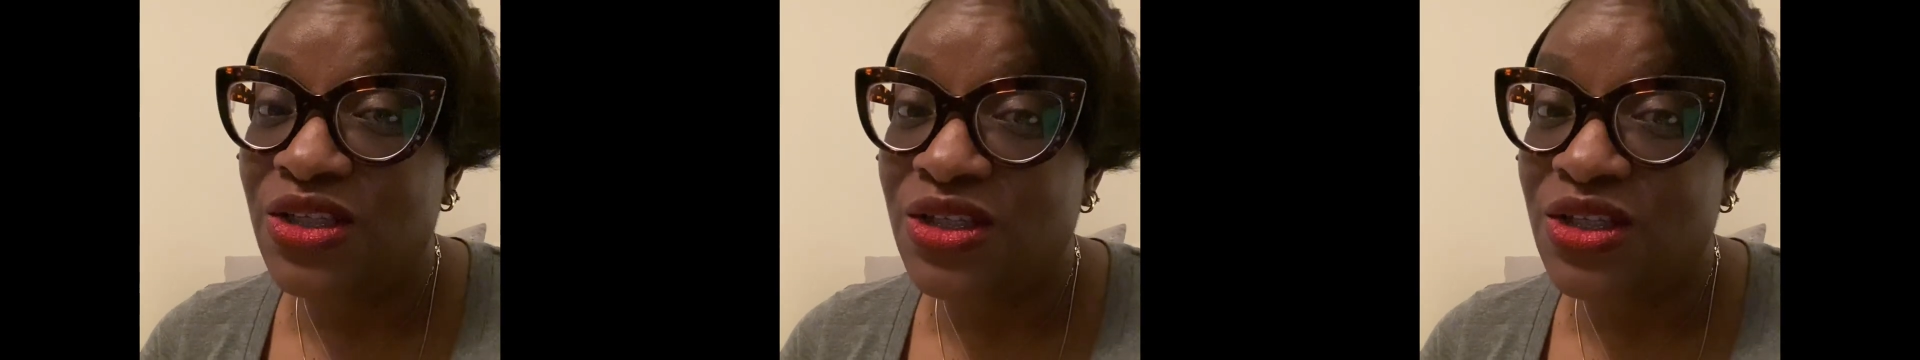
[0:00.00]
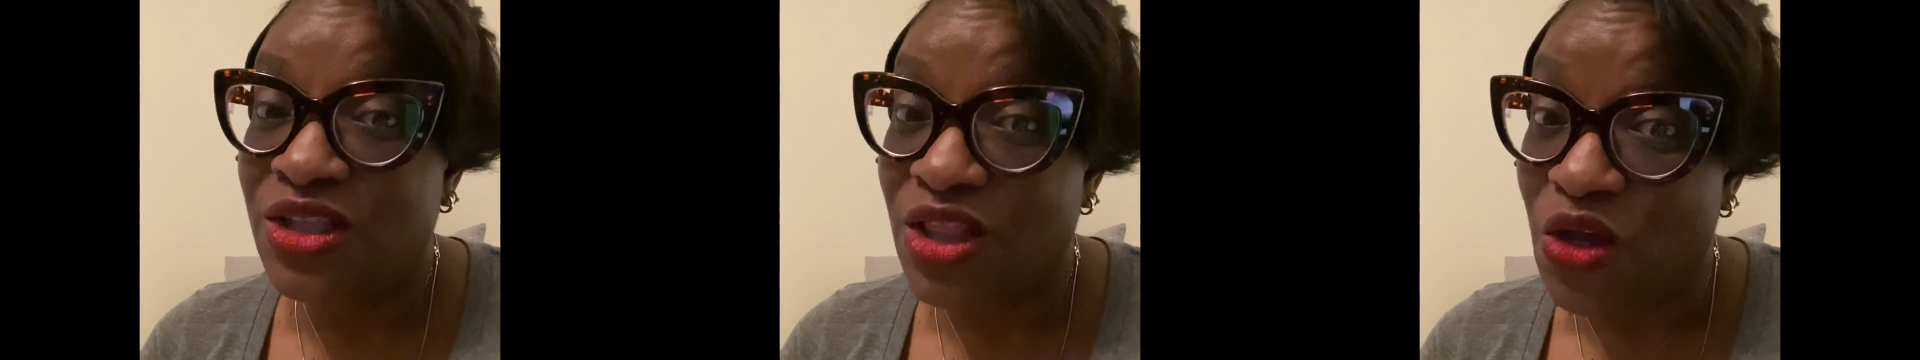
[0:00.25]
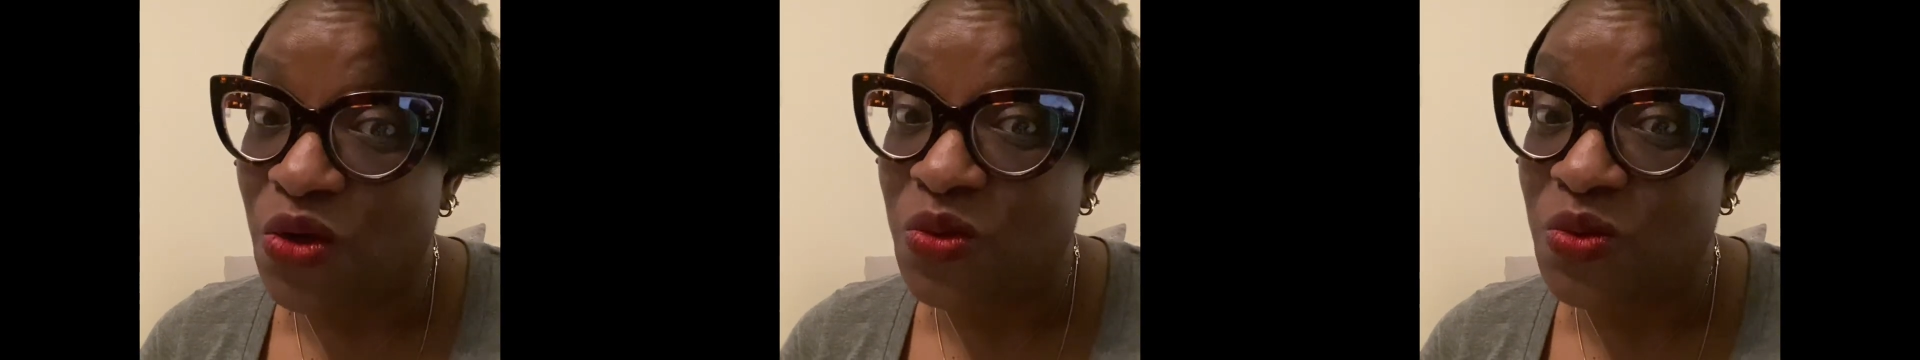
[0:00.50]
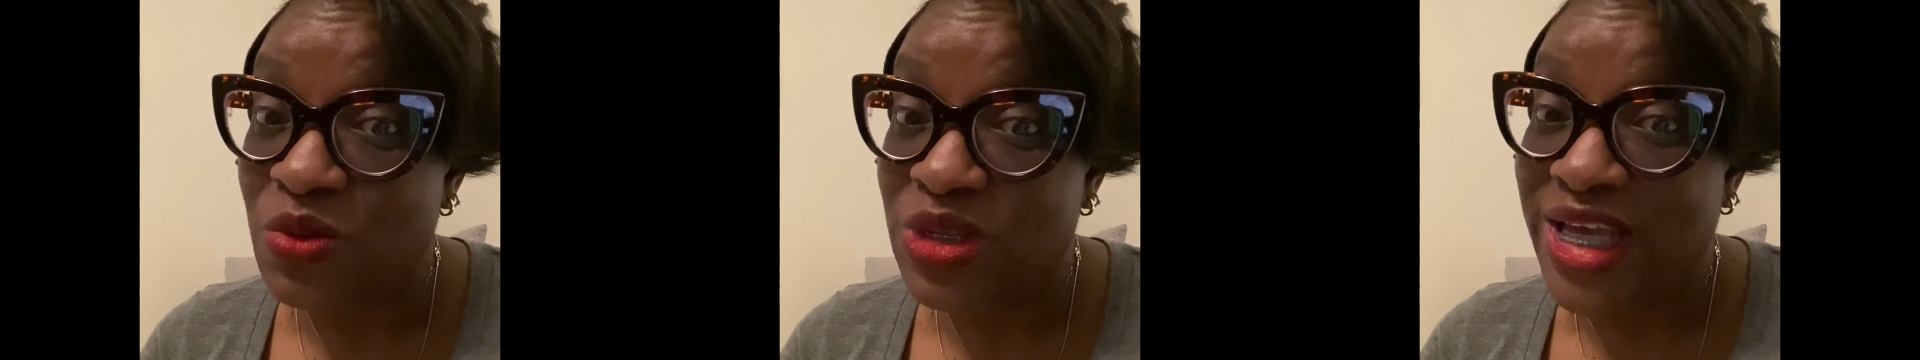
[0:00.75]

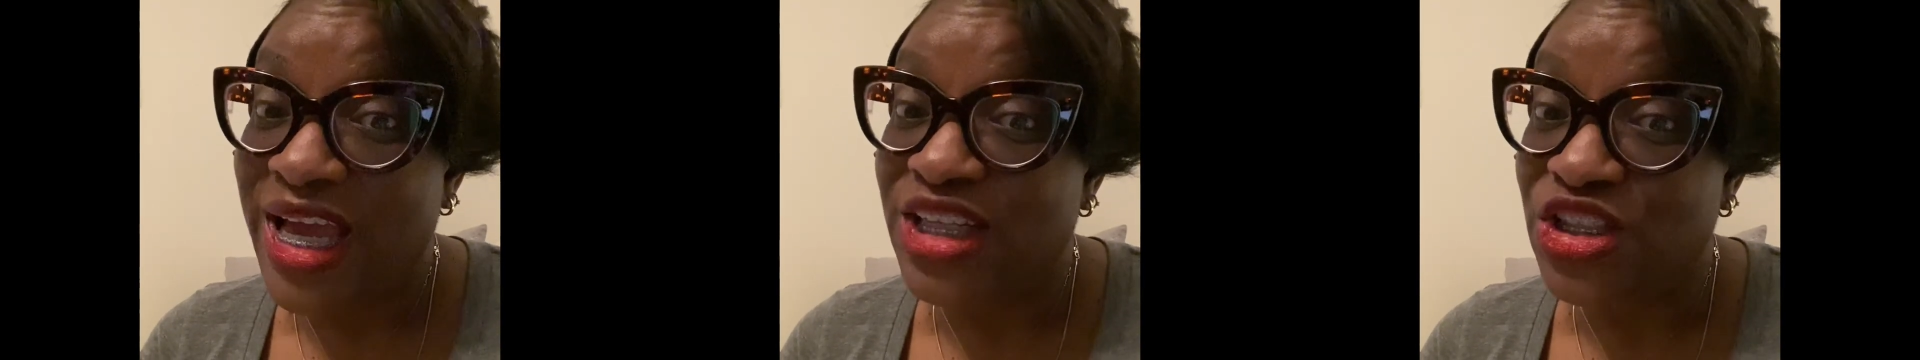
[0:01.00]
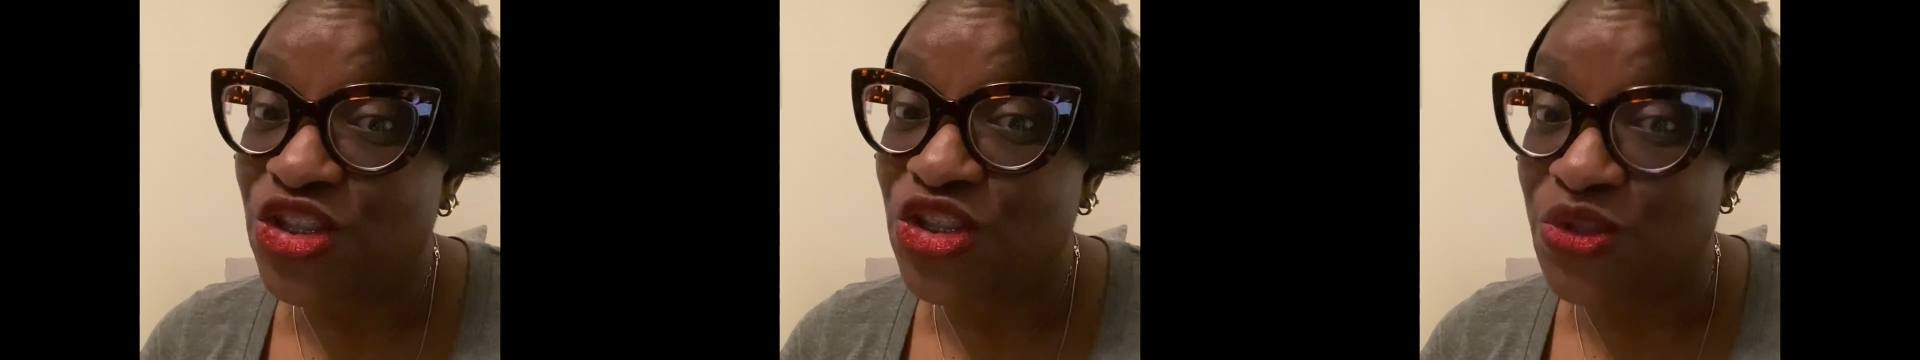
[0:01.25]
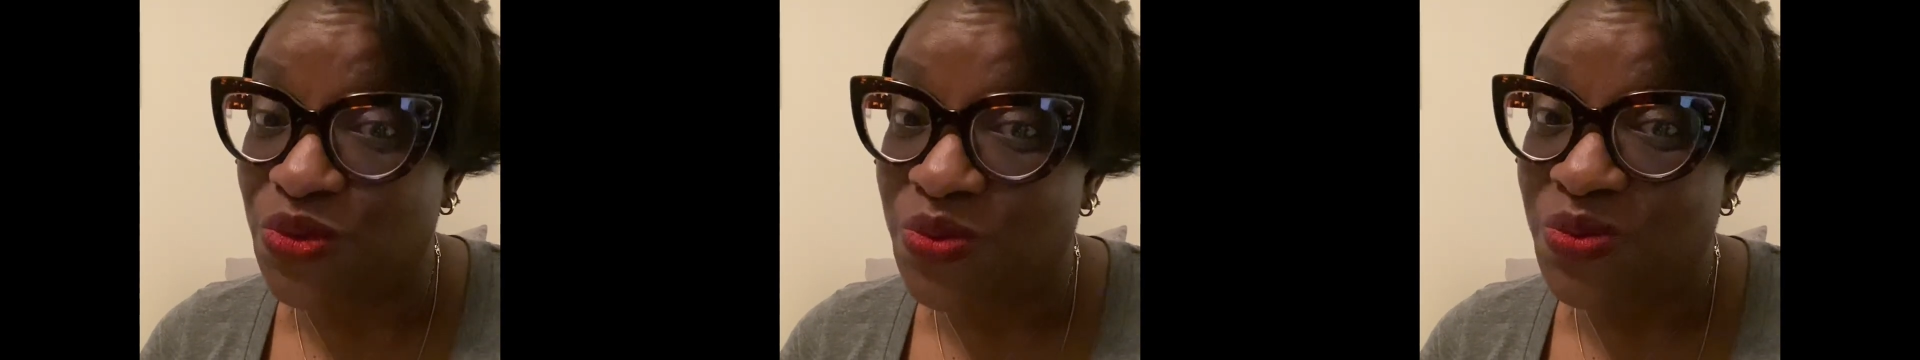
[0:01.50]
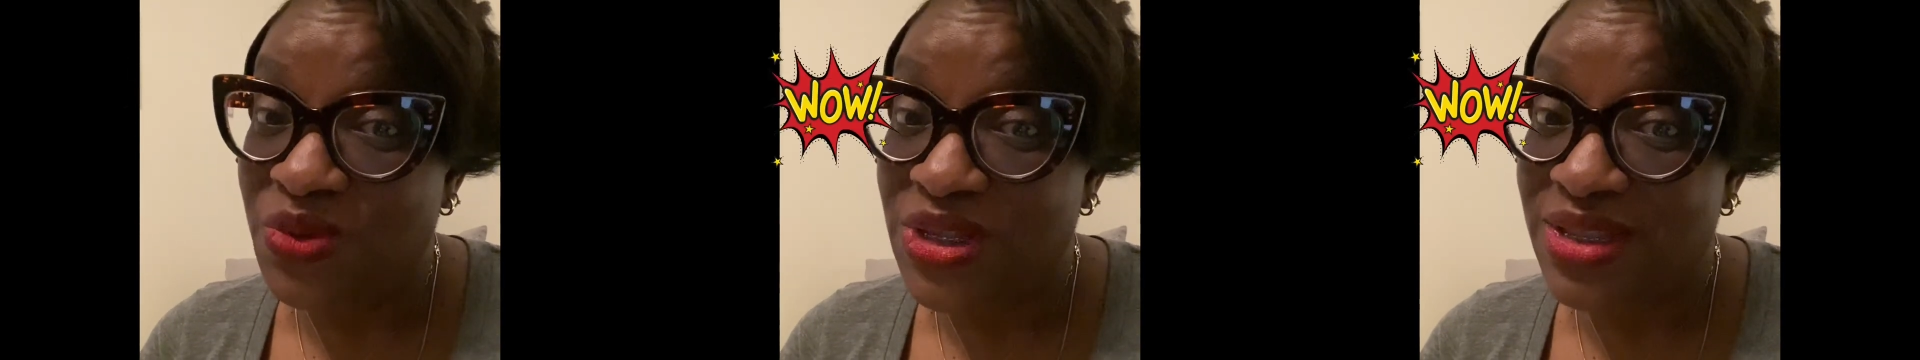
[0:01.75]
clothes and
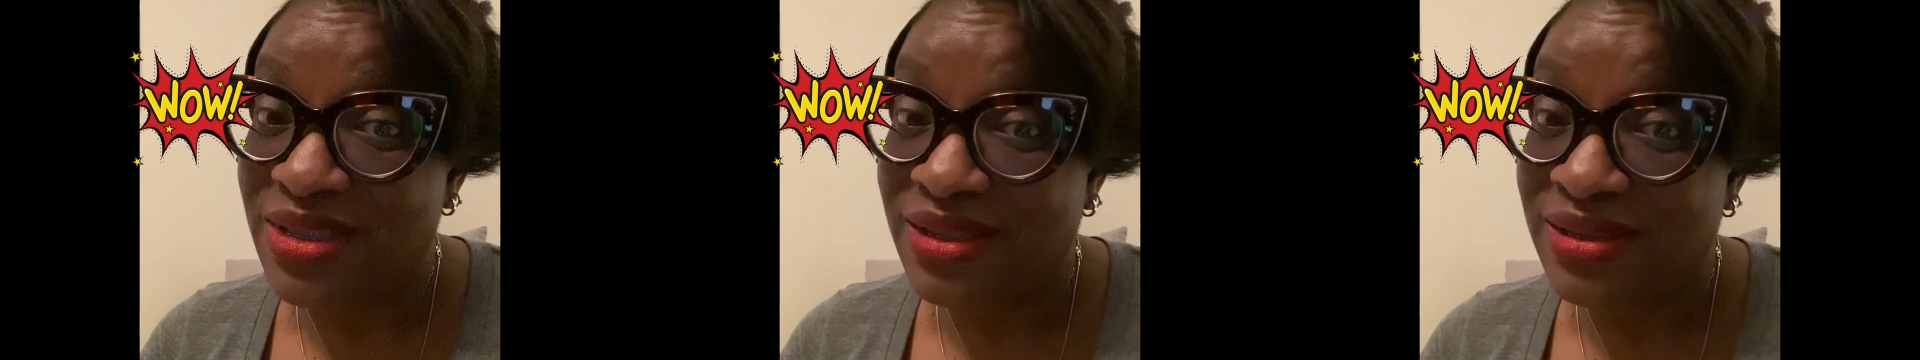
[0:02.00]
shoes?